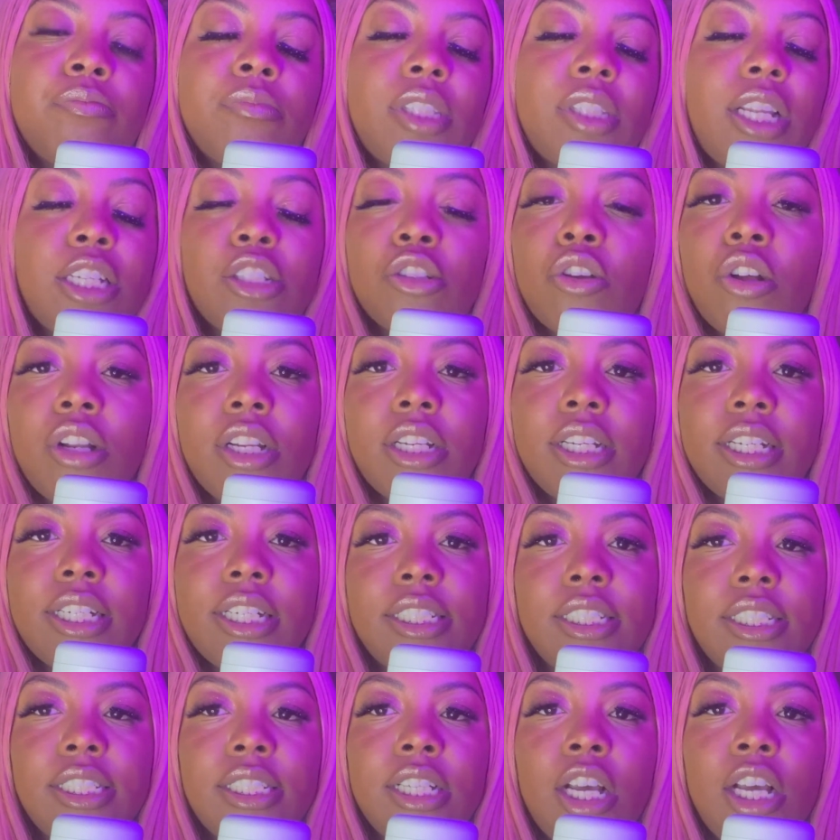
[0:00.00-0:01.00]
That's all it
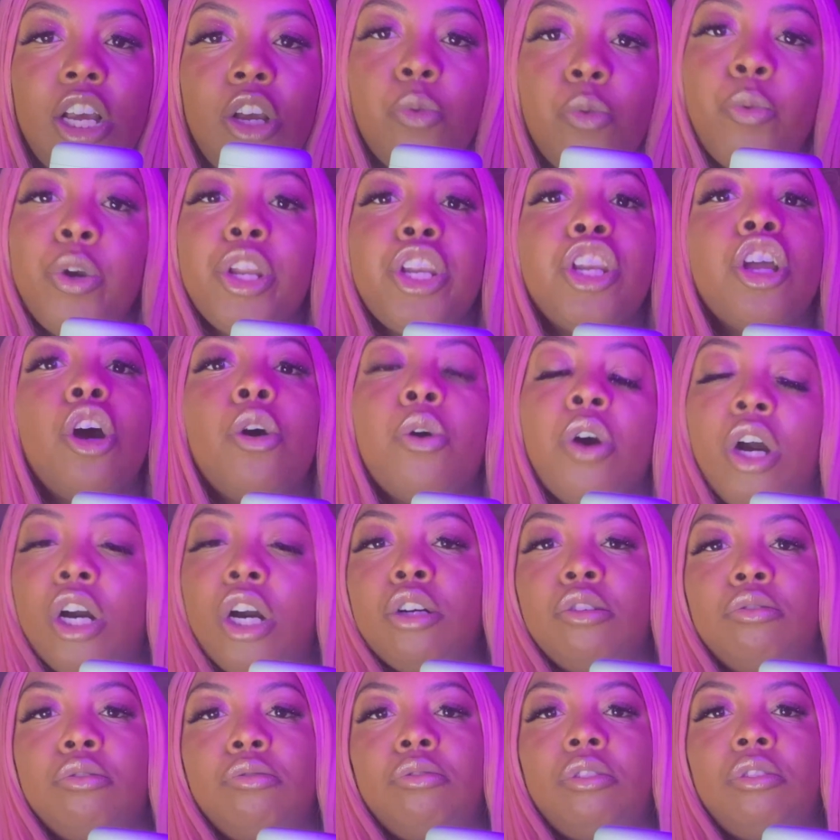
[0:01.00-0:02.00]
is. With no
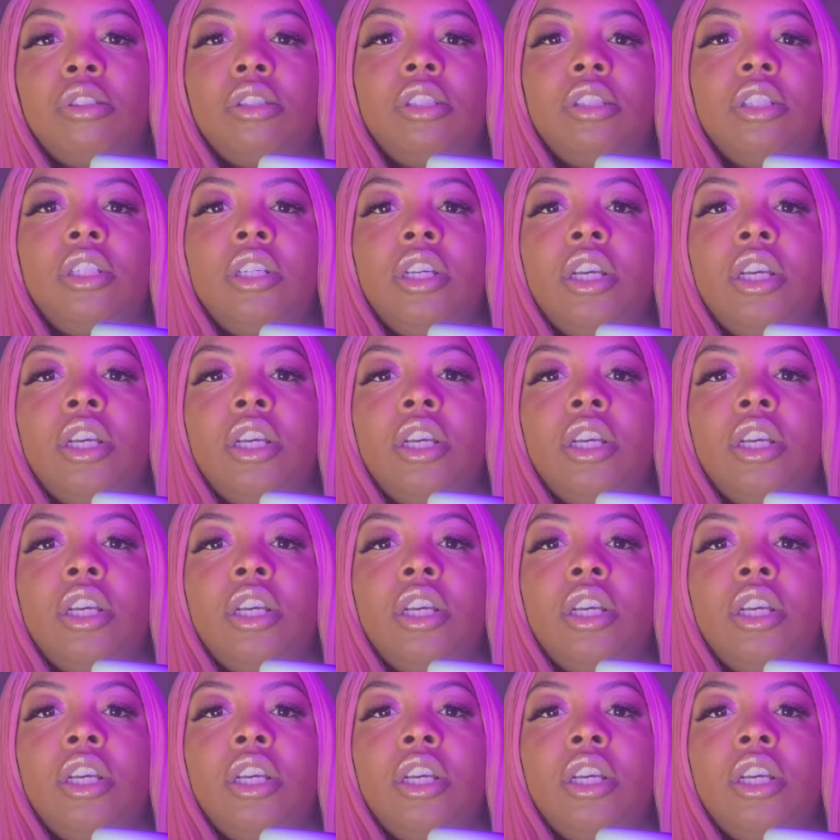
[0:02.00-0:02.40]
host.